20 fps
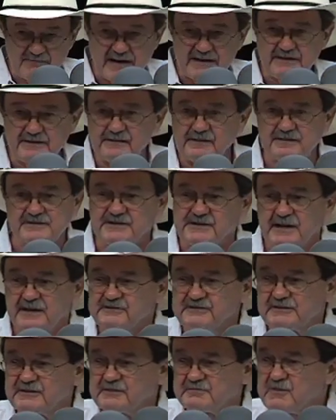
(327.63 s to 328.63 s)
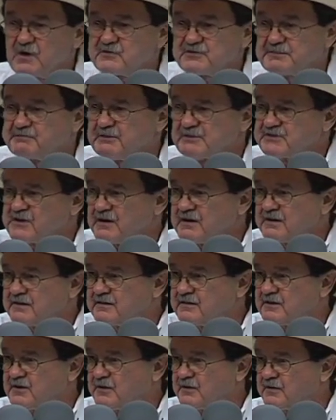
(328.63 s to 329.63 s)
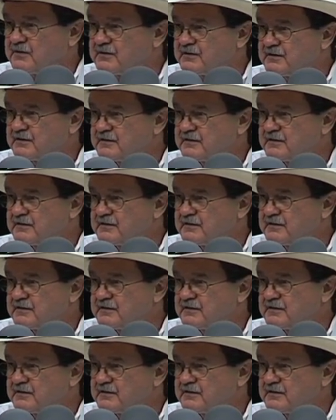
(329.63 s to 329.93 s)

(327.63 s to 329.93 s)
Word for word: Boehner is not the most bizarro